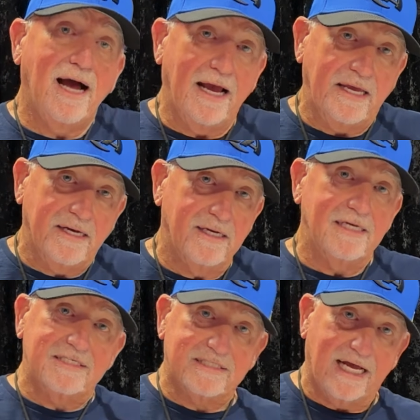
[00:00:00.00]
haya
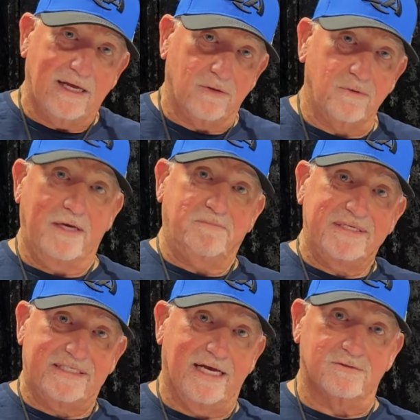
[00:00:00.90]
estado
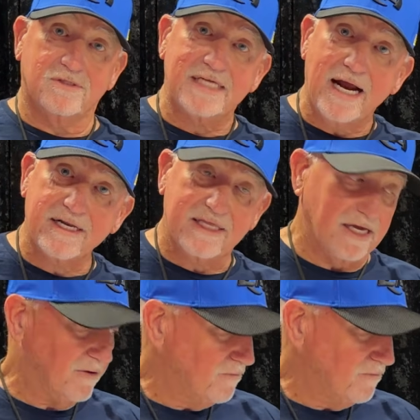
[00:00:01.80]
empezando tarde.